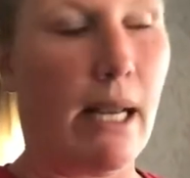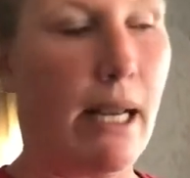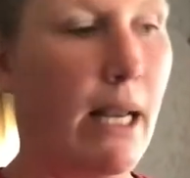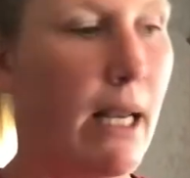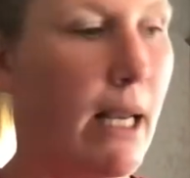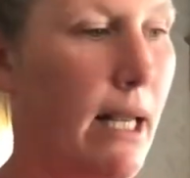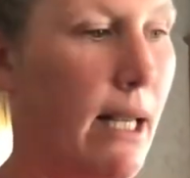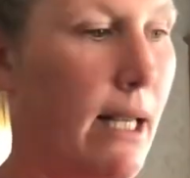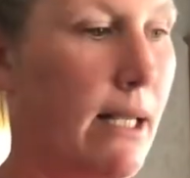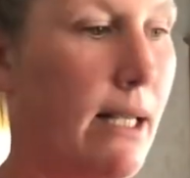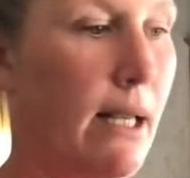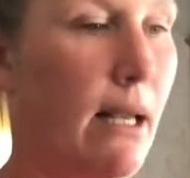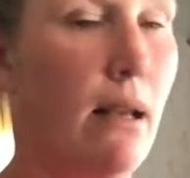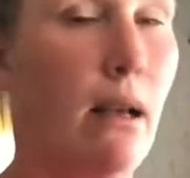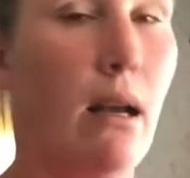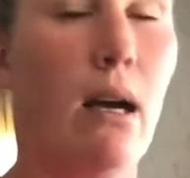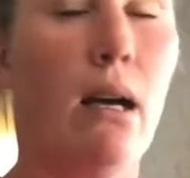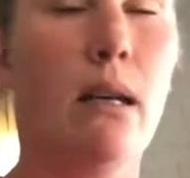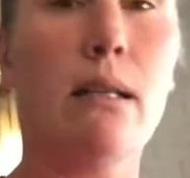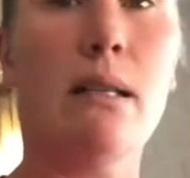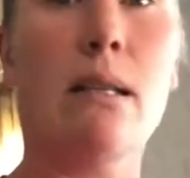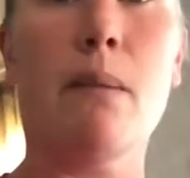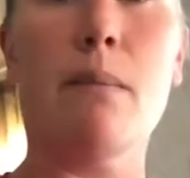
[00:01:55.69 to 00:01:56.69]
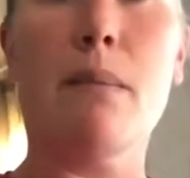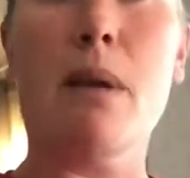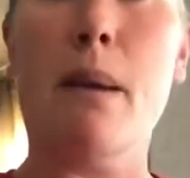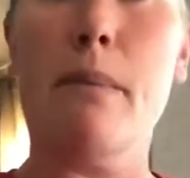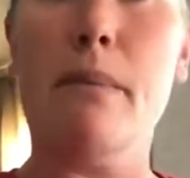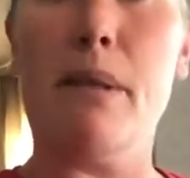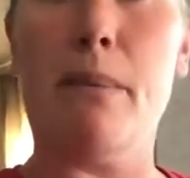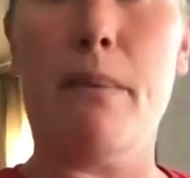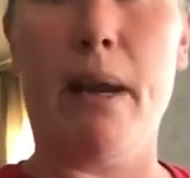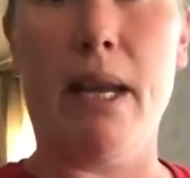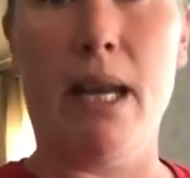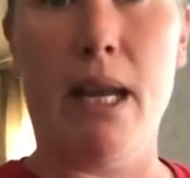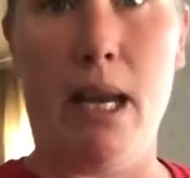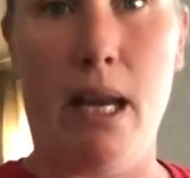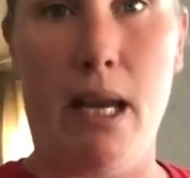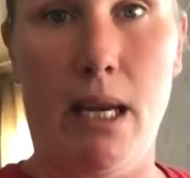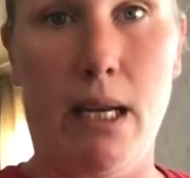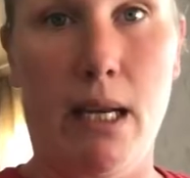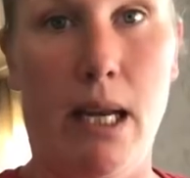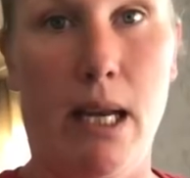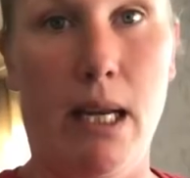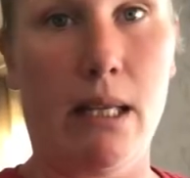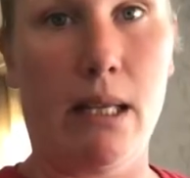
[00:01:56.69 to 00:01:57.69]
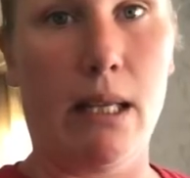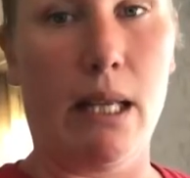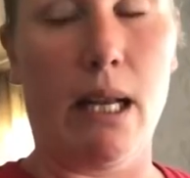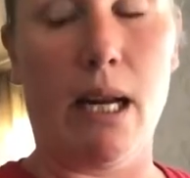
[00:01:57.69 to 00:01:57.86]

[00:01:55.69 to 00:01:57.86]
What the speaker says: is sometimes in my canning.